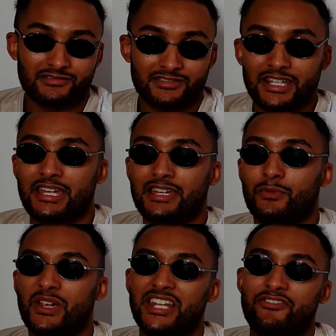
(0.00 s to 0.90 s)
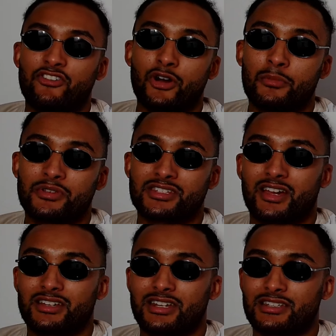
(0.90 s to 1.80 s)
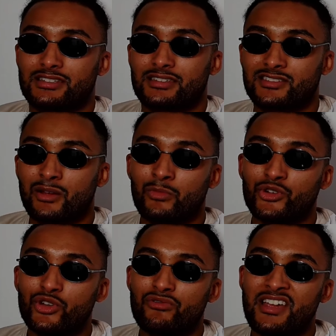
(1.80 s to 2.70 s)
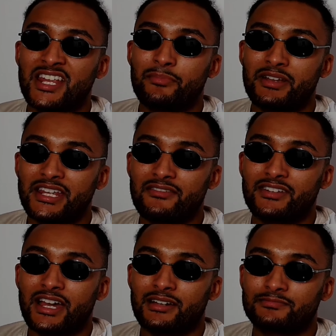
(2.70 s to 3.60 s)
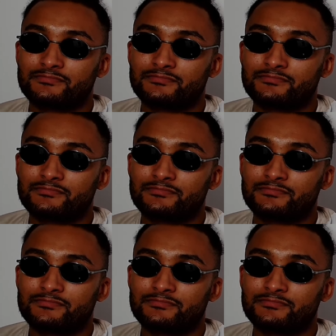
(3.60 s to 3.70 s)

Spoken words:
Yeah, we live for moments like this. Someone who really believed that